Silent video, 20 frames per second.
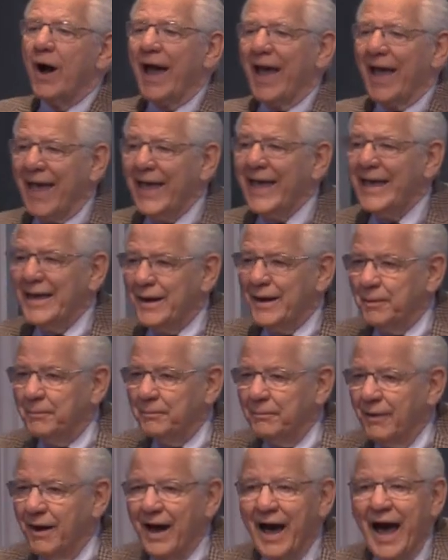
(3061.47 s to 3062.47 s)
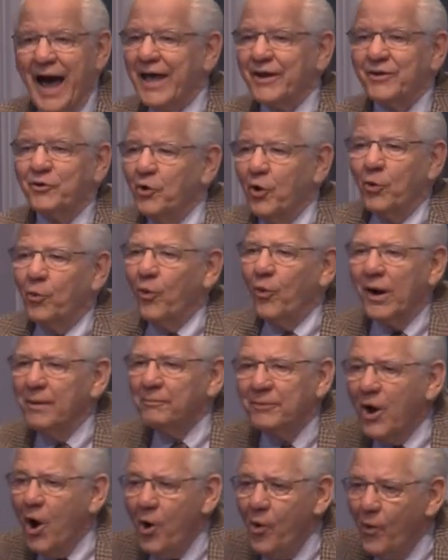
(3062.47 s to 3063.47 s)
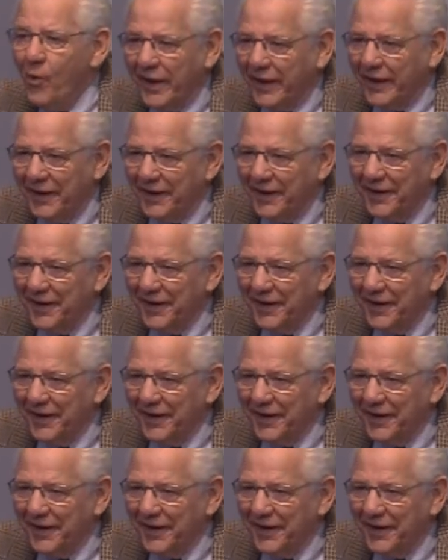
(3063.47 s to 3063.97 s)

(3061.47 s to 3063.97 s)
I am, I don't know where I'm going.